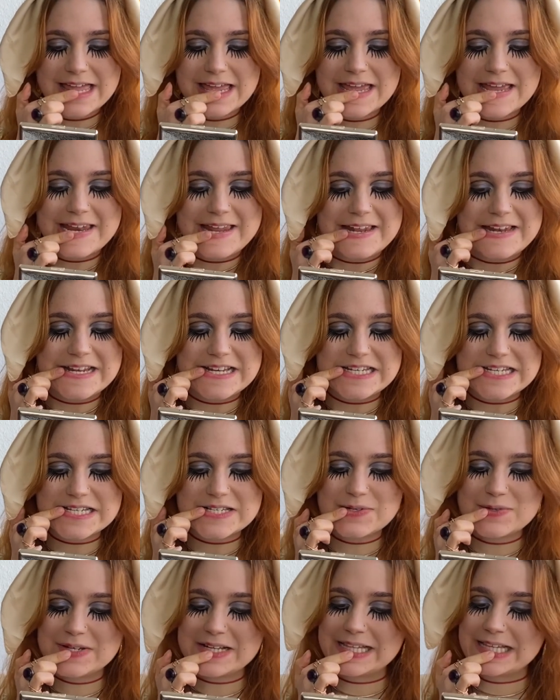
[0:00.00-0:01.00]
And then it
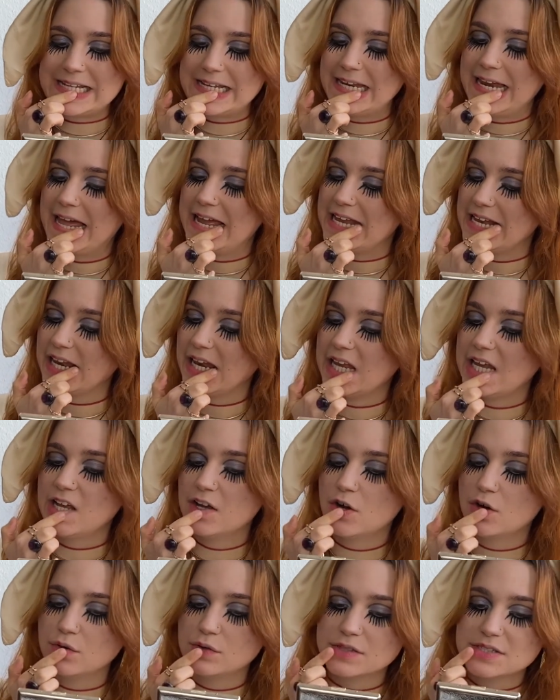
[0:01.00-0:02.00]
just really lightly
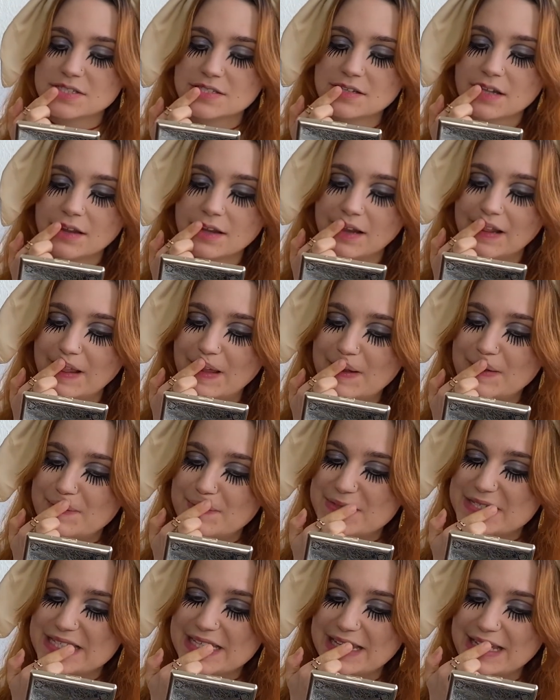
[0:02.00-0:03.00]
coats the
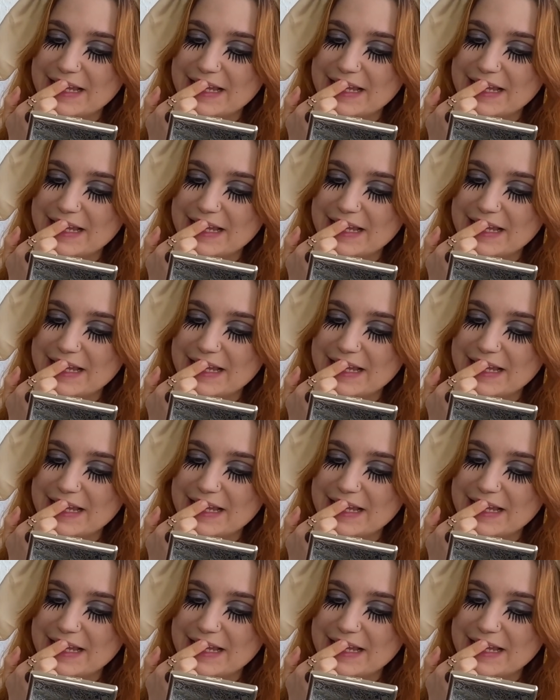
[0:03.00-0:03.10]
lips.